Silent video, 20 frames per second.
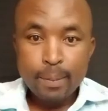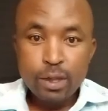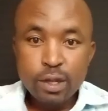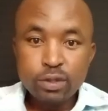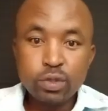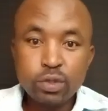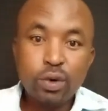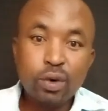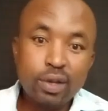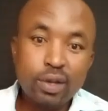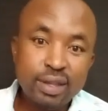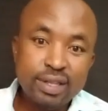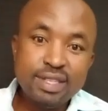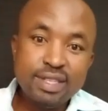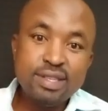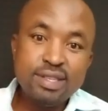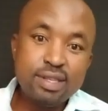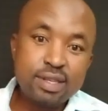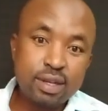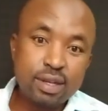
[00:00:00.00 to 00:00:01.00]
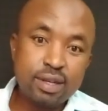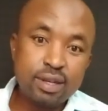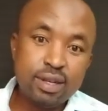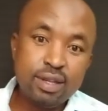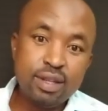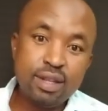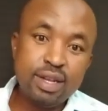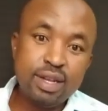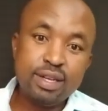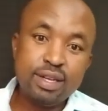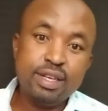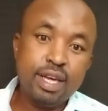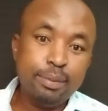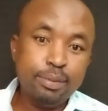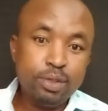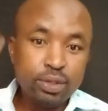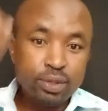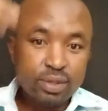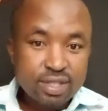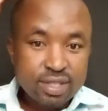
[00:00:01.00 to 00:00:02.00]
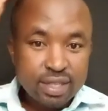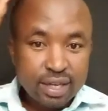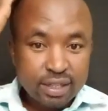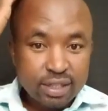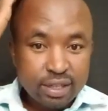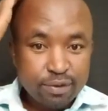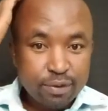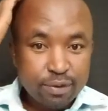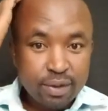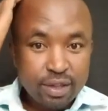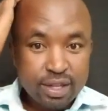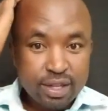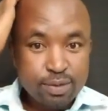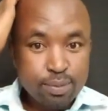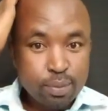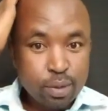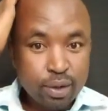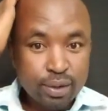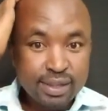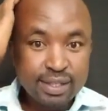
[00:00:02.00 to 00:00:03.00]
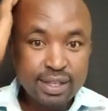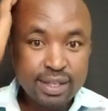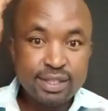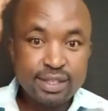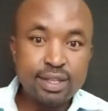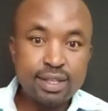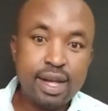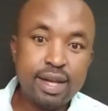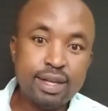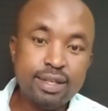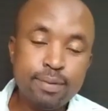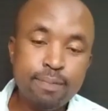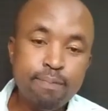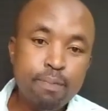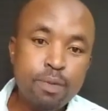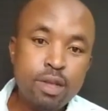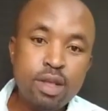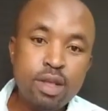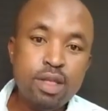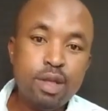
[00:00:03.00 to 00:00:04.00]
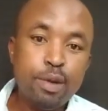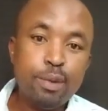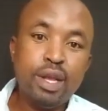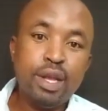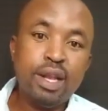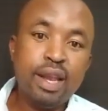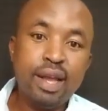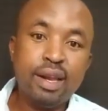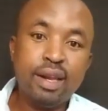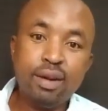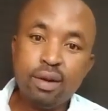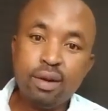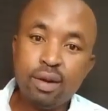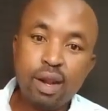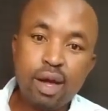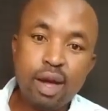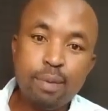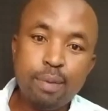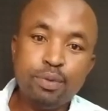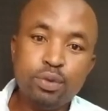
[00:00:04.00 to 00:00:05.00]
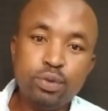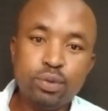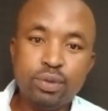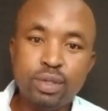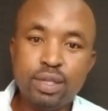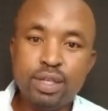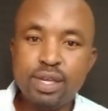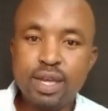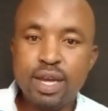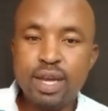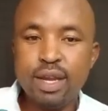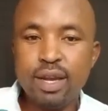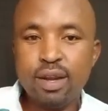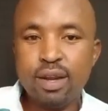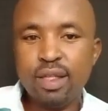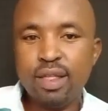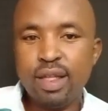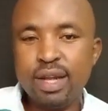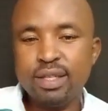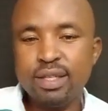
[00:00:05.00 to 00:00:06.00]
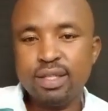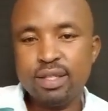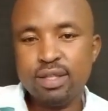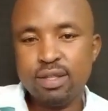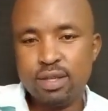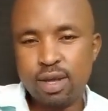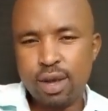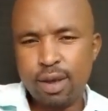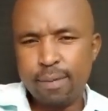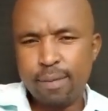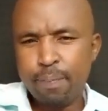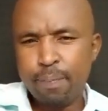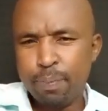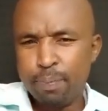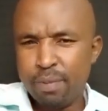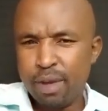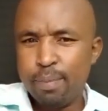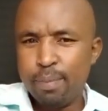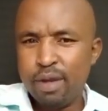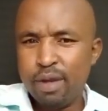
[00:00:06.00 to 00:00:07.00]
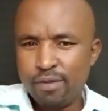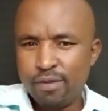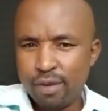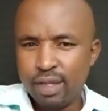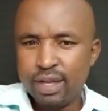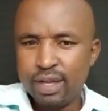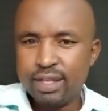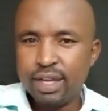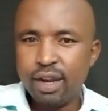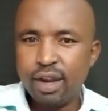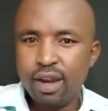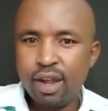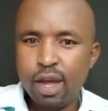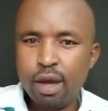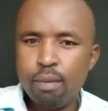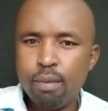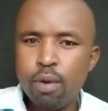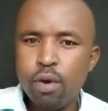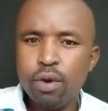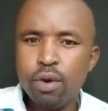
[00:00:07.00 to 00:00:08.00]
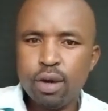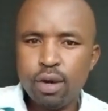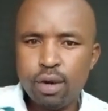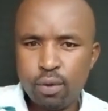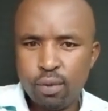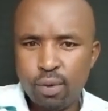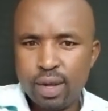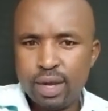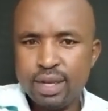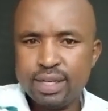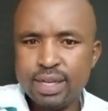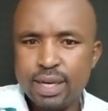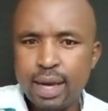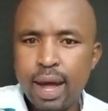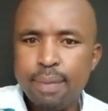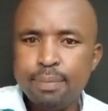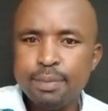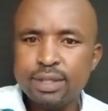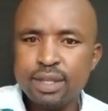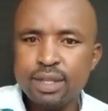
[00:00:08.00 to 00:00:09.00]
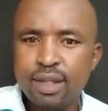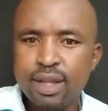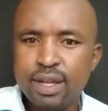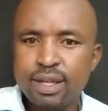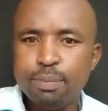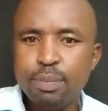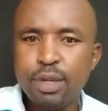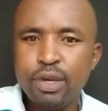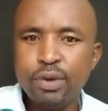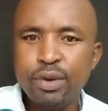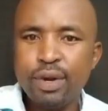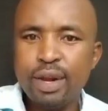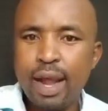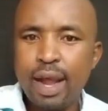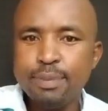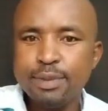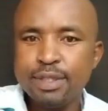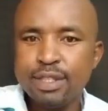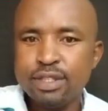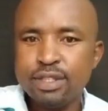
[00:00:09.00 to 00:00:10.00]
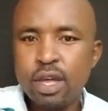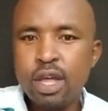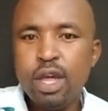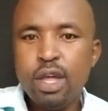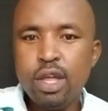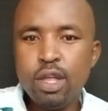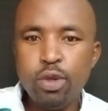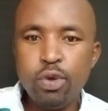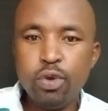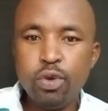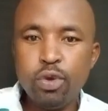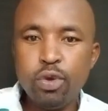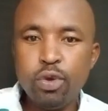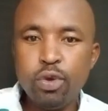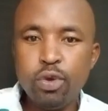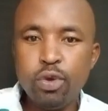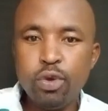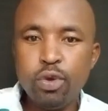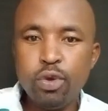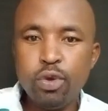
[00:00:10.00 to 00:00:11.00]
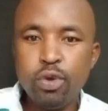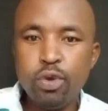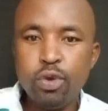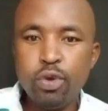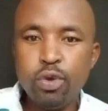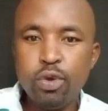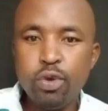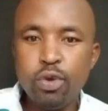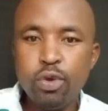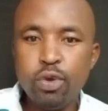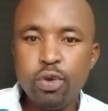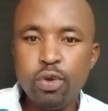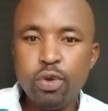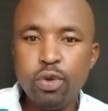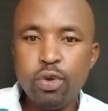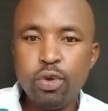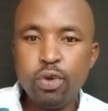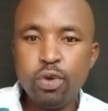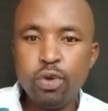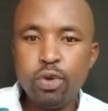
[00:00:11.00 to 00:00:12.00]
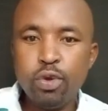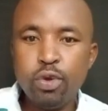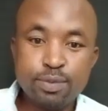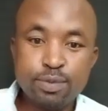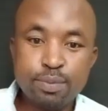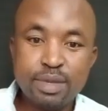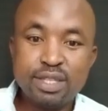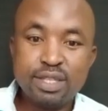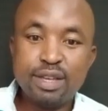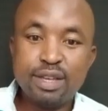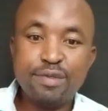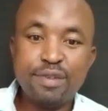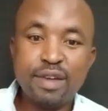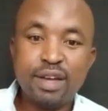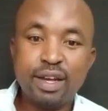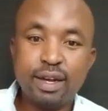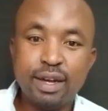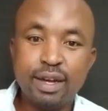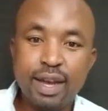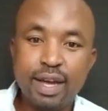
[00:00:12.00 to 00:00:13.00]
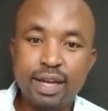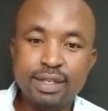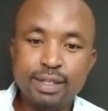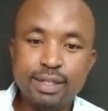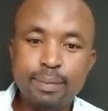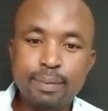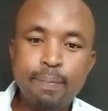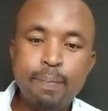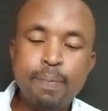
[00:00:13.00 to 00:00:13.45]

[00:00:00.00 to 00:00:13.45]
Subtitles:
So on this, the redemption structure for these bonds is that they will run up to the end. That is maybe for the 10-year bond, when it elapses, that period elapses, you get your money on the specific date.